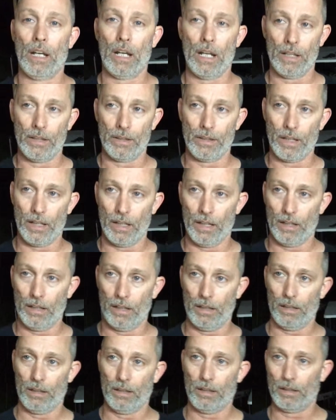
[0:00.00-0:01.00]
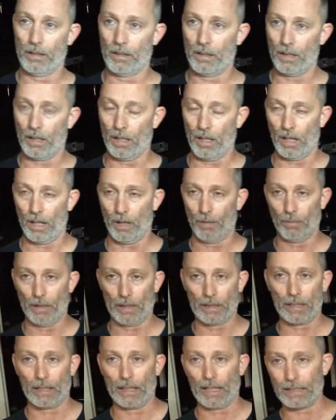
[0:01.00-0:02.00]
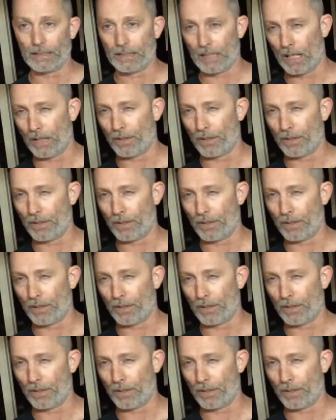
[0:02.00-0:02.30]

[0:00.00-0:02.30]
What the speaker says: and then like the next day,